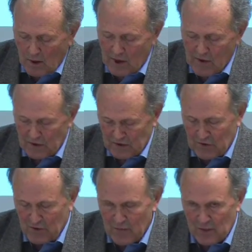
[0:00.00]
I think the
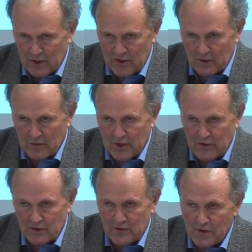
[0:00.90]
three basic
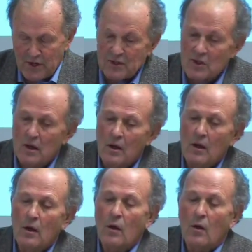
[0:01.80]
reasons for this.
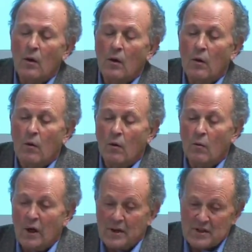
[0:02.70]

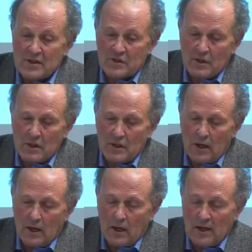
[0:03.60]
One is the
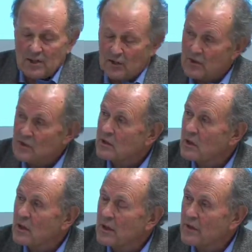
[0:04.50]
lessons
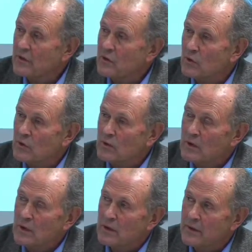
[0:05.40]
learnt,
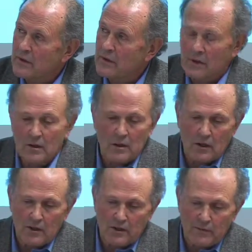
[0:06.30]
or indeed not
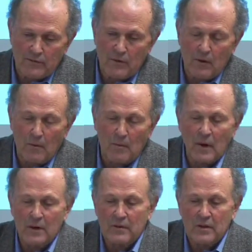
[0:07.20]
learnt,
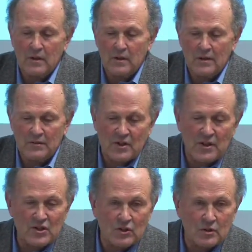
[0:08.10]
from the
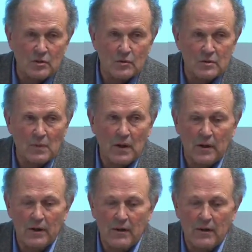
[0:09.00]
devastation caused by